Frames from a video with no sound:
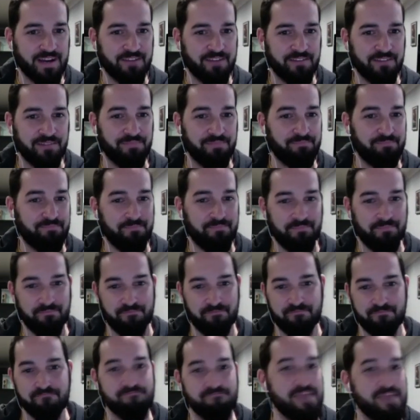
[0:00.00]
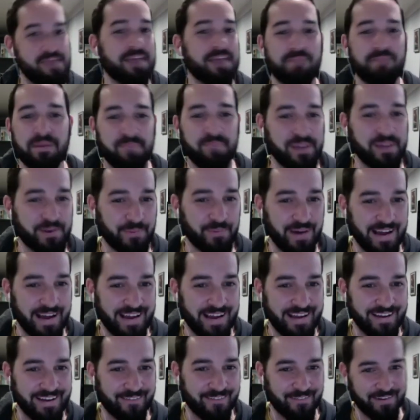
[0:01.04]
of make me be
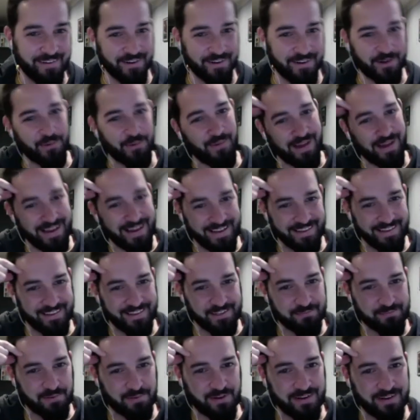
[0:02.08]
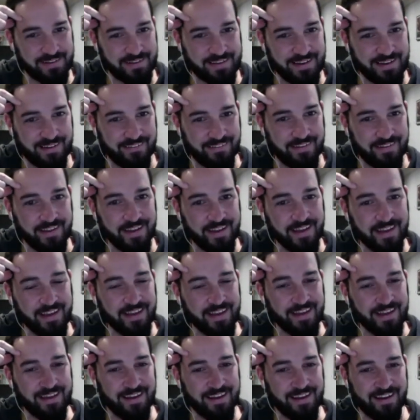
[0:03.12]
quiet or to quiet this part down.
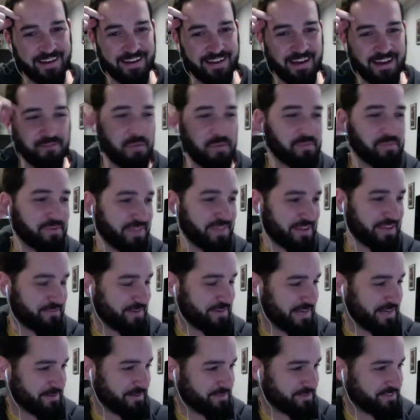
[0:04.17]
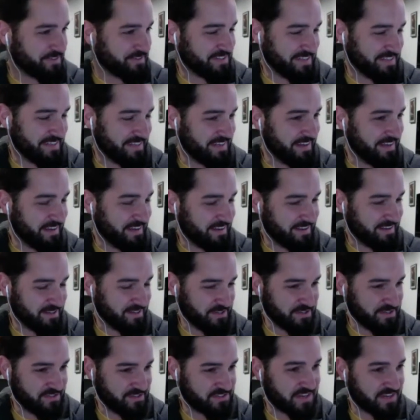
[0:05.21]
I remember like when I was in
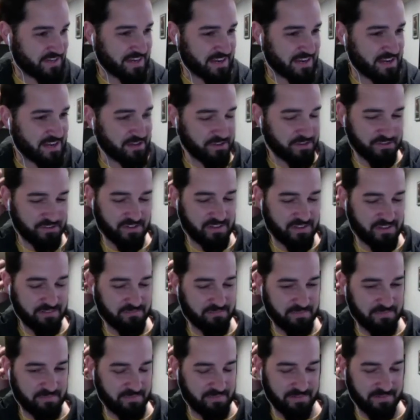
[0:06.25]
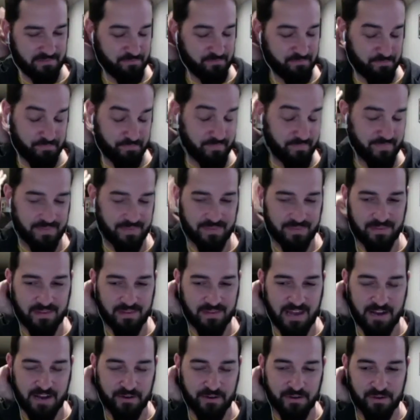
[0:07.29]
psychology, and
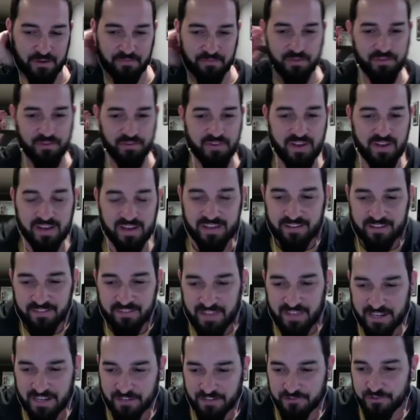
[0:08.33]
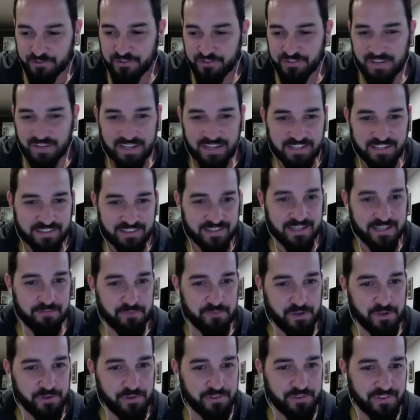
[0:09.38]
I don't know if there's any like true study to
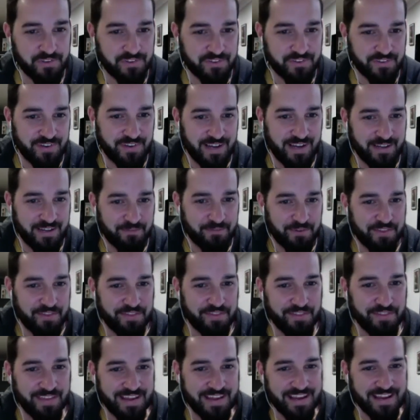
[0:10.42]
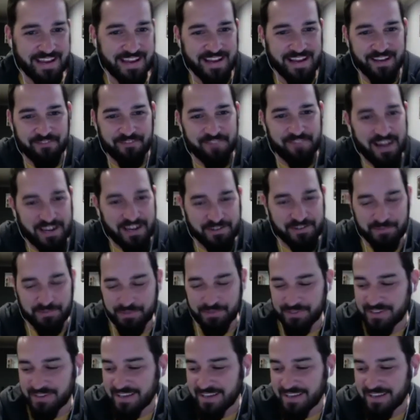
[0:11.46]
hypnosis or not with like any factual